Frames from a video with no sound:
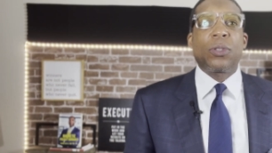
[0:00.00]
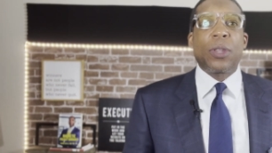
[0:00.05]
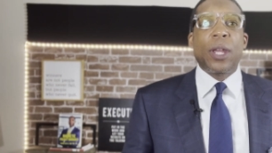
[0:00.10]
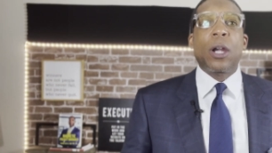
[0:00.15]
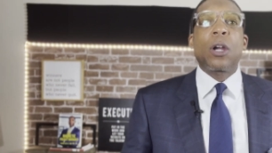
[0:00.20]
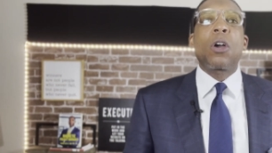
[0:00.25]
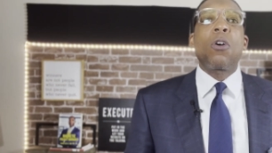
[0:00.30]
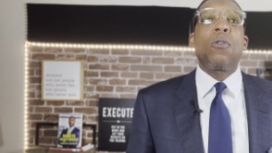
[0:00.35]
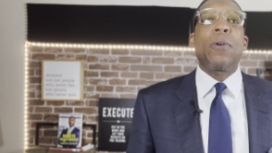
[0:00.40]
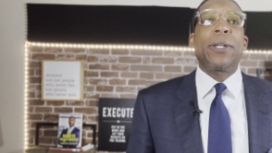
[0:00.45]

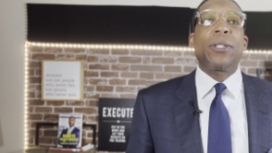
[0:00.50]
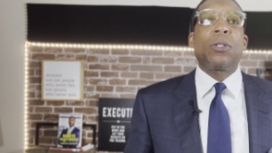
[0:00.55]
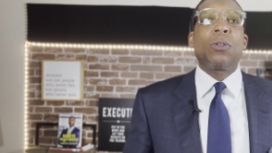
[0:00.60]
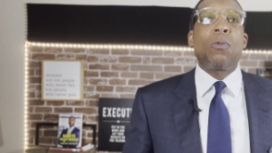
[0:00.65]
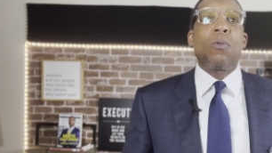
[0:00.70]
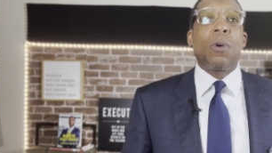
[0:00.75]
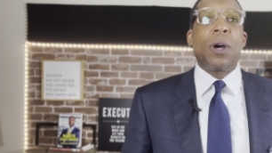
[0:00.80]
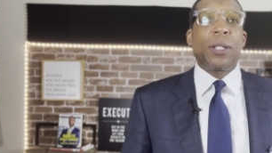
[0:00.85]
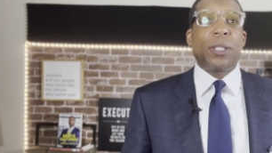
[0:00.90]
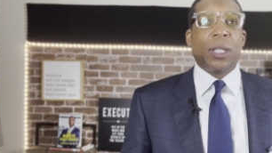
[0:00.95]
they're going to
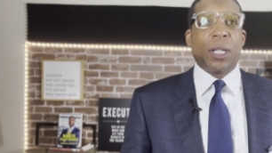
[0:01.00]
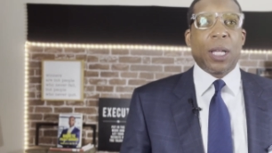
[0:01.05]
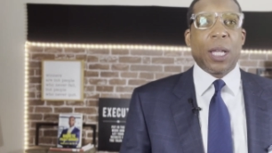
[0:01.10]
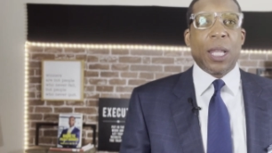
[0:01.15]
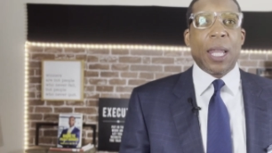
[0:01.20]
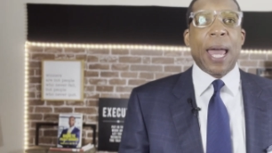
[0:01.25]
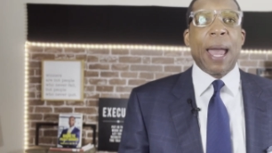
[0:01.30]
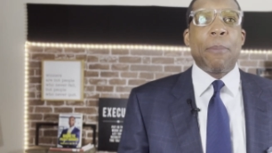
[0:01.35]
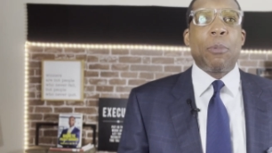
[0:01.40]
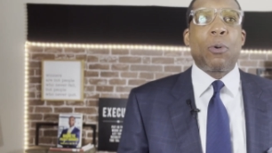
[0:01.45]
want to
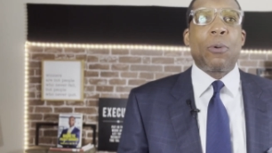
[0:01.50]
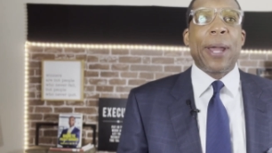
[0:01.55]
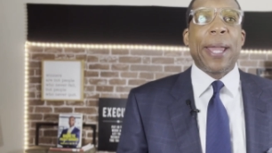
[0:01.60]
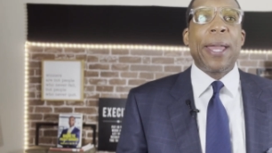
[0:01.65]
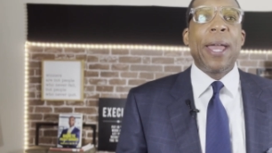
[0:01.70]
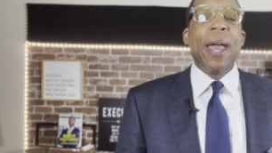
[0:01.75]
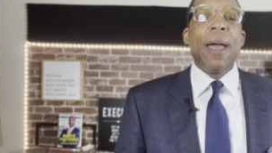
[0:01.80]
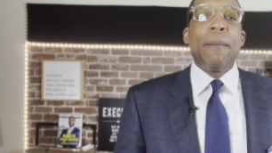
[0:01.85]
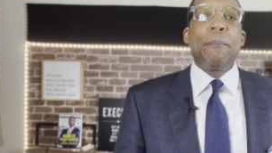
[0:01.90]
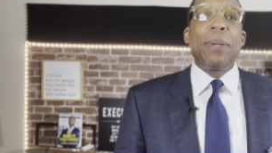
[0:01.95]
collaborate
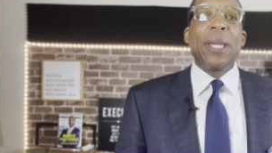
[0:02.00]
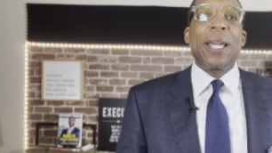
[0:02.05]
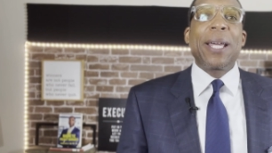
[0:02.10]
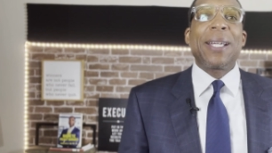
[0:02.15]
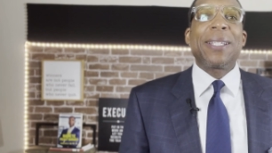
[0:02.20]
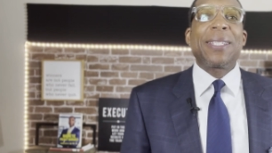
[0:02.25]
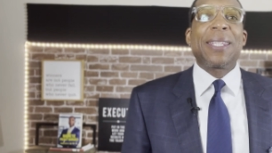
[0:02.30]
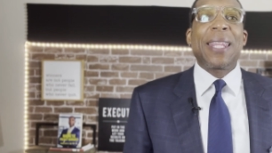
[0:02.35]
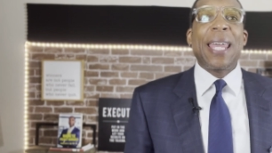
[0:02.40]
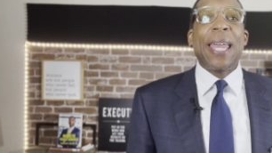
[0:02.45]

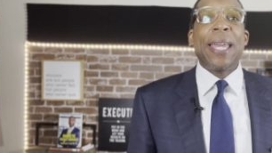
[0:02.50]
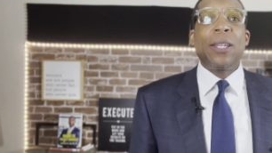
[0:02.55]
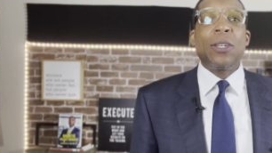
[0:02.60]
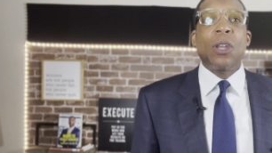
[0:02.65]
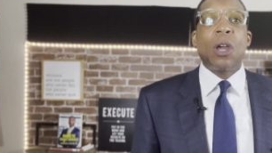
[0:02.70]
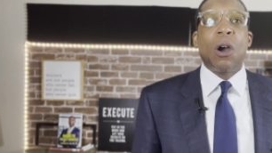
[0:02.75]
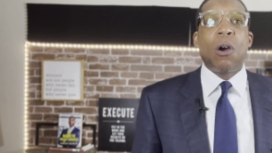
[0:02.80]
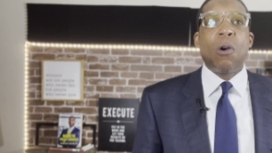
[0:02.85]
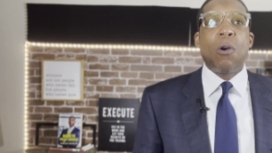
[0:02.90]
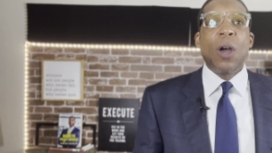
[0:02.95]
because they
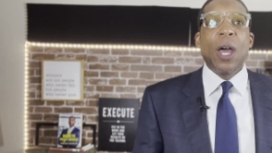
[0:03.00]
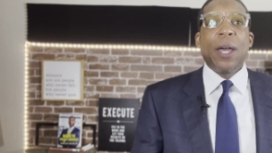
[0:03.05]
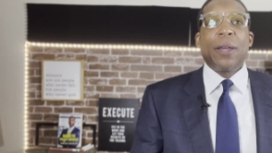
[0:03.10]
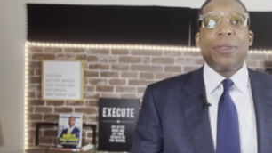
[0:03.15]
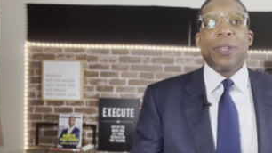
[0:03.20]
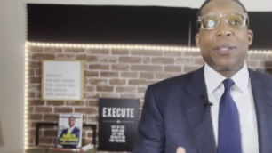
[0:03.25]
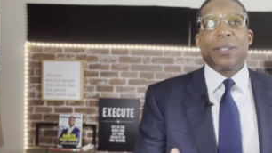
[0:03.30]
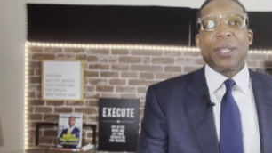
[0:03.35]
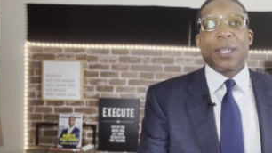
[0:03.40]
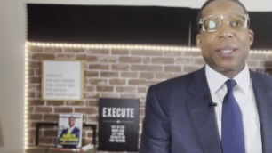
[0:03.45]
know
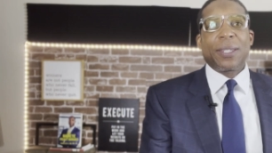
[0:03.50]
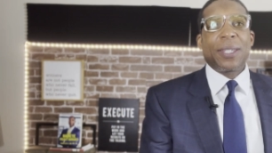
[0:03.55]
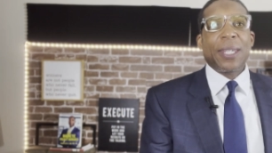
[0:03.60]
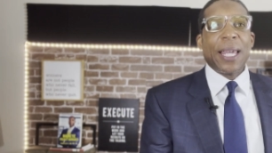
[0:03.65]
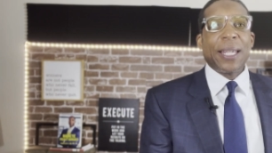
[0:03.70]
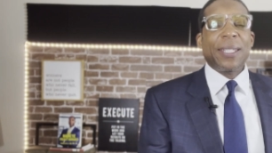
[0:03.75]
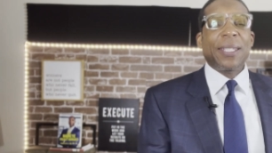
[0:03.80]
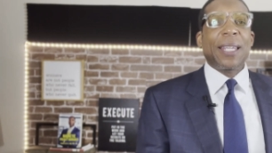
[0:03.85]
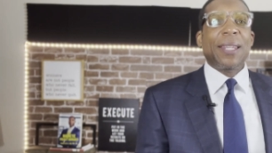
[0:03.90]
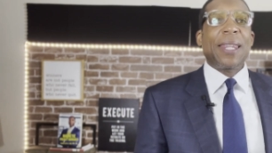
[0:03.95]
the
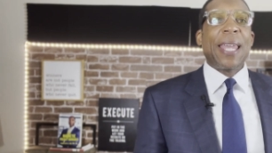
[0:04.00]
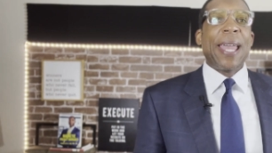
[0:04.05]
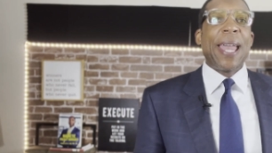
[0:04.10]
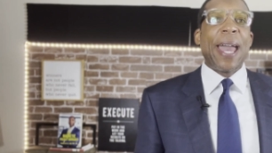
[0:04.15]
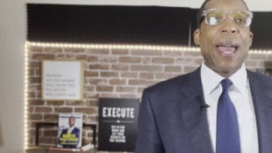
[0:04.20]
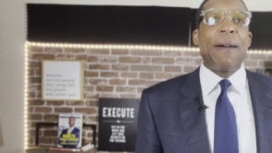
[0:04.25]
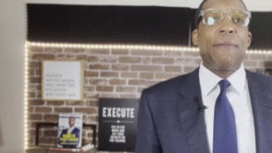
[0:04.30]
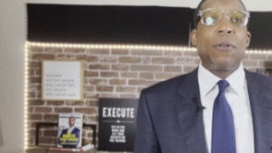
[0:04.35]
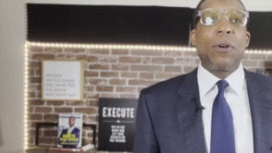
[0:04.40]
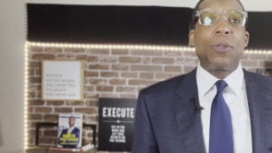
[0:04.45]
success that they
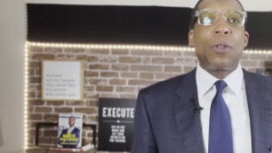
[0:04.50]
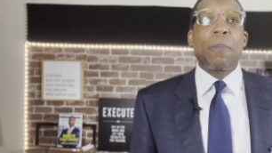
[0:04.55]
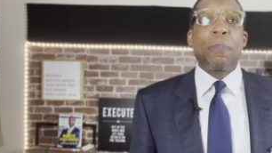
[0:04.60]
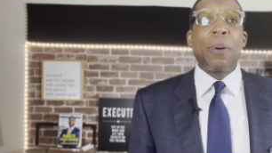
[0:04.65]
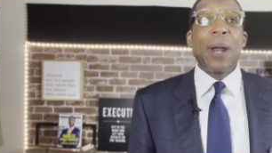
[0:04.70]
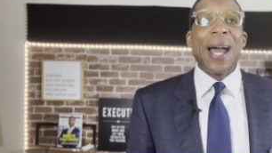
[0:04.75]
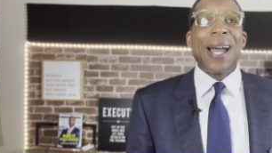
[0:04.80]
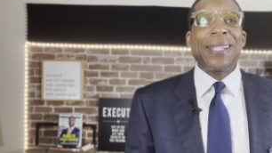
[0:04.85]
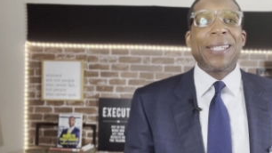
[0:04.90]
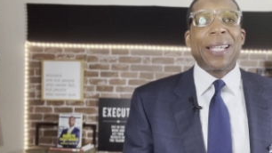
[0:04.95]
have on the
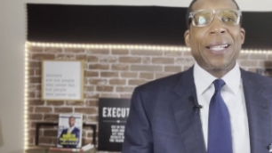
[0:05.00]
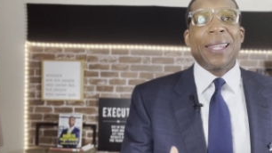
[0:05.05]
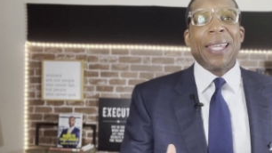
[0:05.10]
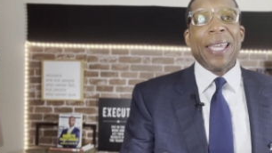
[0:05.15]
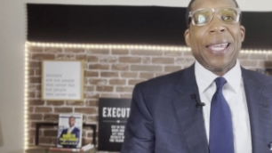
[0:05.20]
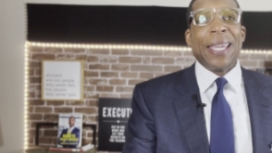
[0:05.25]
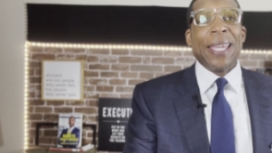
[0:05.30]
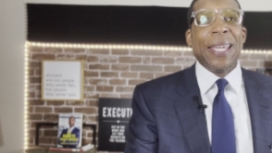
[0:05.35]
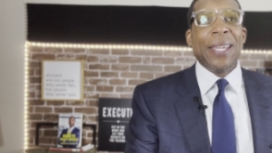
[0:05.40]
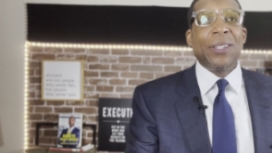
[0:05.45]
project,
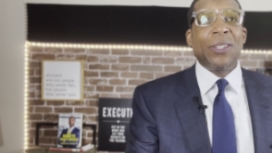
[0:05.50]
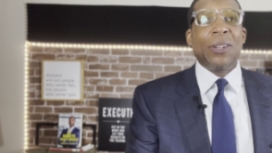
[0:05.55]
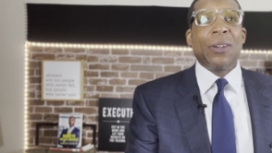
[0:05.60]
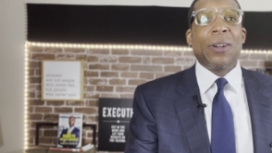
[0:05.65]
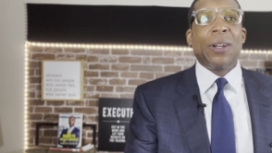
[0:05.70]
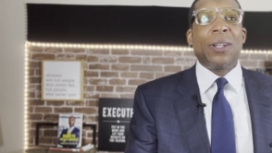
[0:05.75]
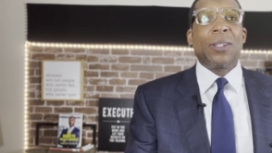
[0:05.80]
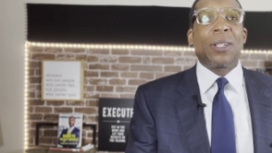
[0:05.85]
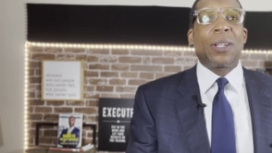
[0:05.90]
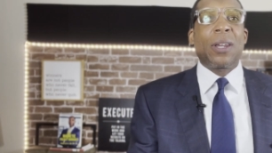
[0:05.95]
the easier
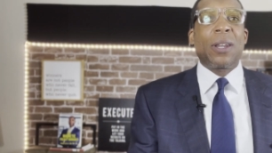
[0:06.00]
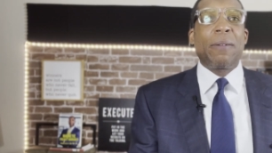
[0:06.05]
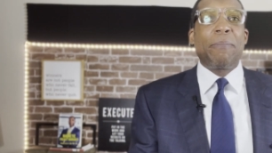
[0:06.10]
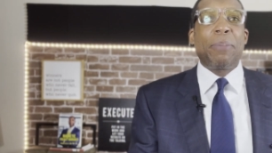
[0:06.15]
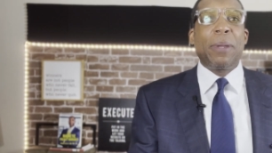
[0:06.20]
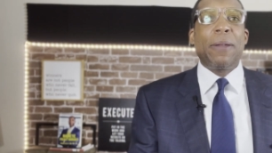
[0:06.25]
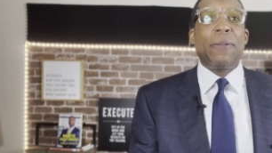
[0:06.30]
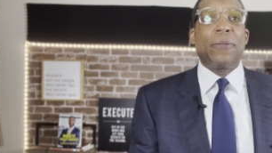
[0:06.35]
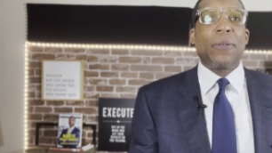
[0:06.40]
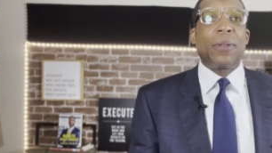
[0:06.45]
it is going to
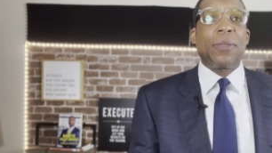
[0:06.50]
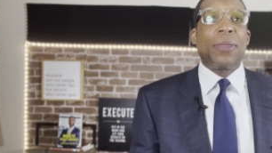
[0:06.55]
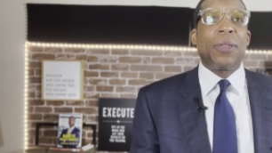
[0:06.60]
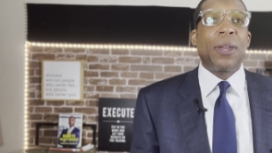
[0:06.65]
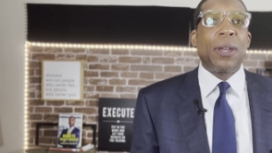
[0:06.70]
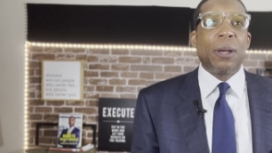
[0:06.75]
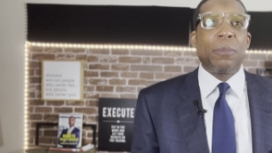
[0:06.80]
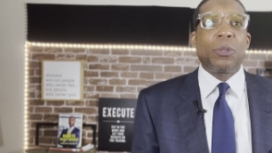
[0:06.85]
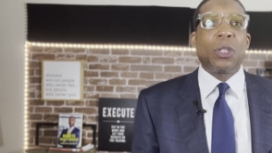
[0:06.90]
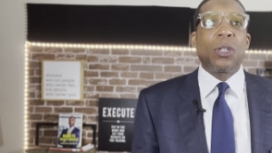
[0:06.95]
be for
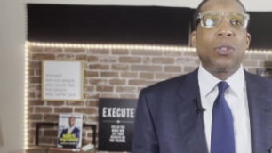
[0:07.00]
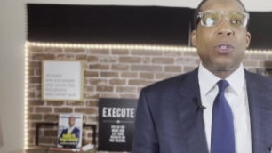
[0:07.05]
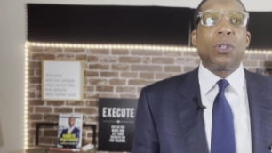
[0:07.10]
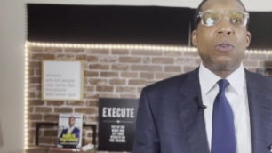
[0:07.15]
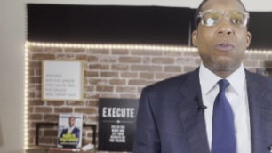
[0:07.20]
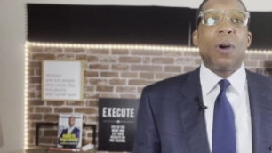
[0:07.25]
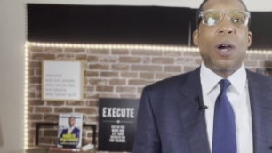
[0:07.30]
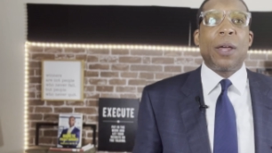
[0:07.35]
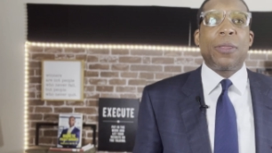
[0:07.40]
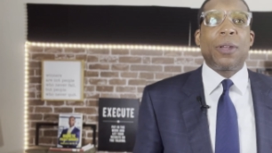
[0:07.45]
them to
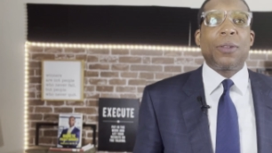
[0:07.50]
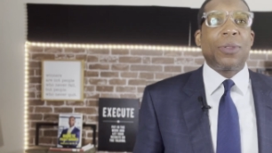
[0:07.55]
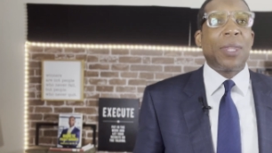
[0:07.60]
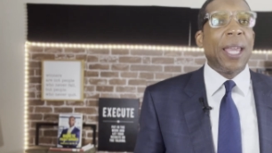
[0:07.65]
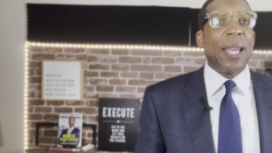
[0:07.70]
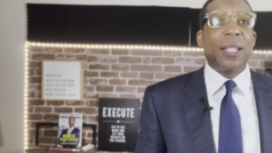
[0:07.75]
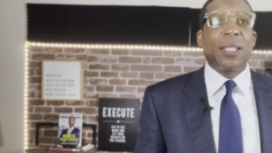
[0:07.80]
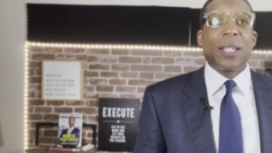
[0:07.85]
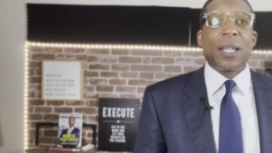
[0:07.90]
do other things.